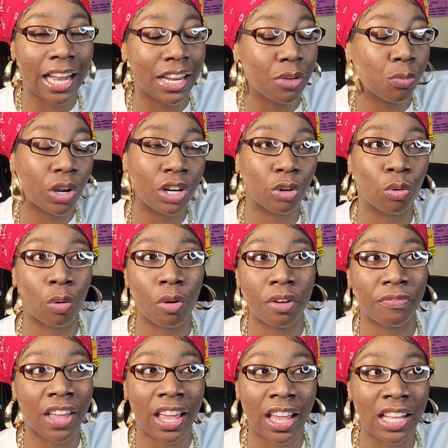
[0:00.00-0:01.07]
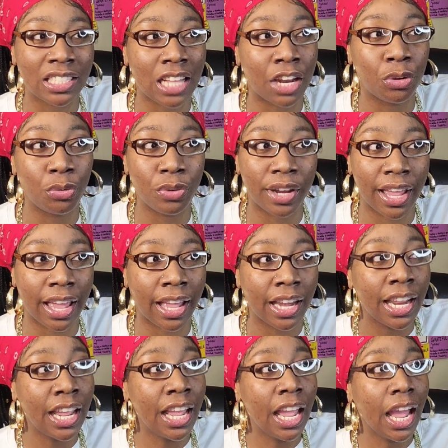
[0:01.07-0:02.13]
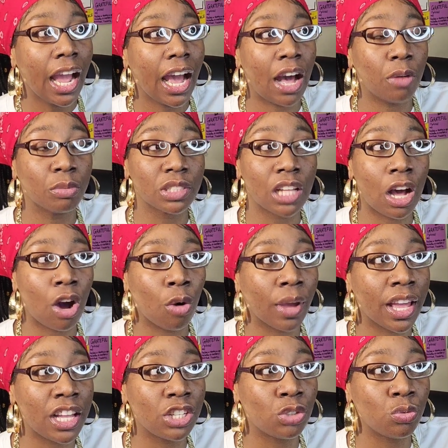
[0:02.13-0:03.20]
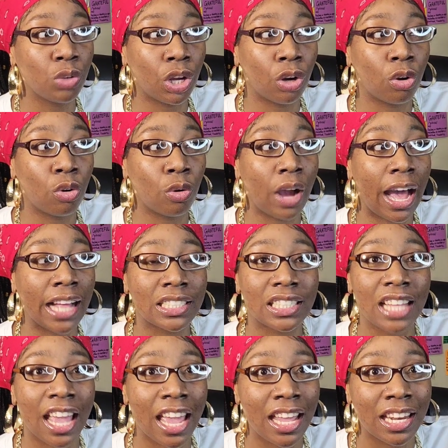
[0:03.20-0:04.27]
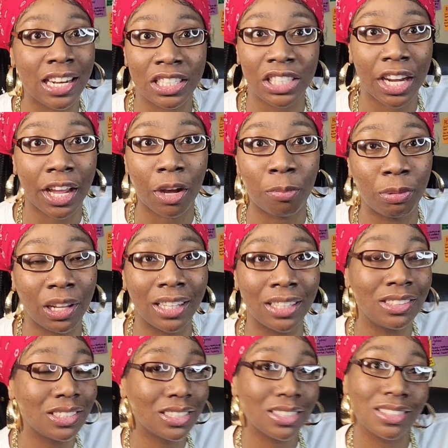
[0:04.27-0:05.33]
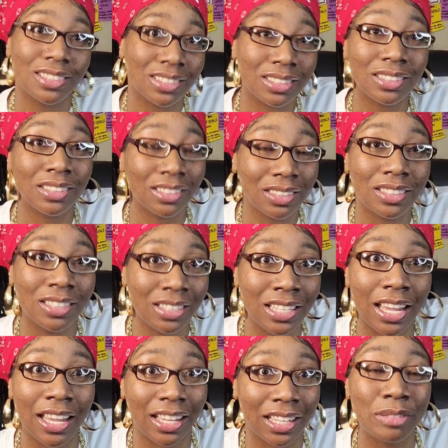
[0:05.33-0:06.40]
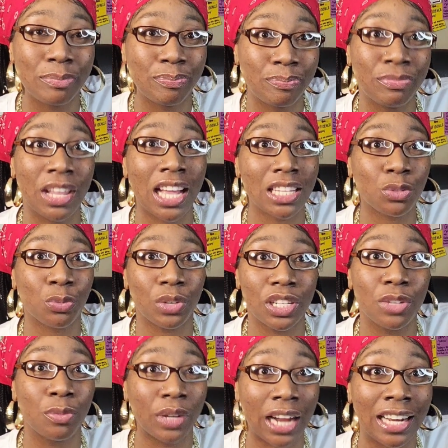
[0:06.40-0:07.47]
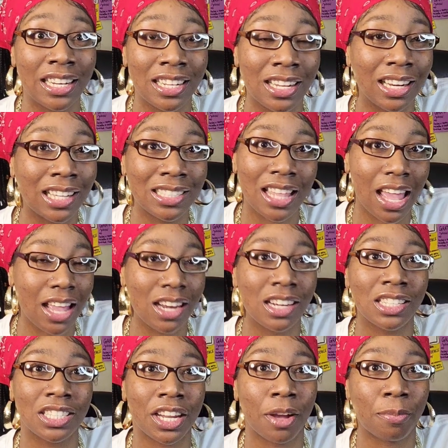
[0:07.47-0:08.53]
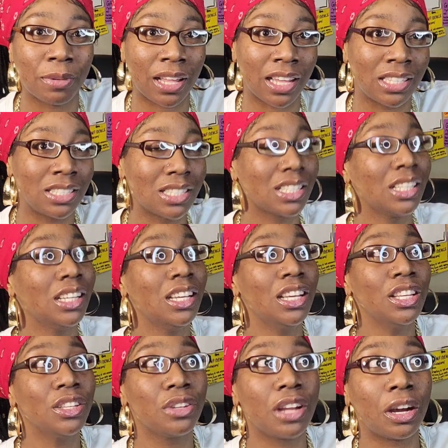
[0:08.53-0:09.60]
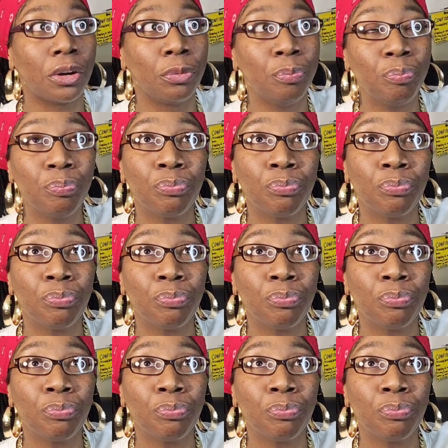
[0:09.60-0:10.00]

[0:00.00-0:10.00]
didn't want to grow up fast. I knew that. I was always, you know, I stayed in a child place. Yeah, that's really what I did. I stayed in the child place, you know.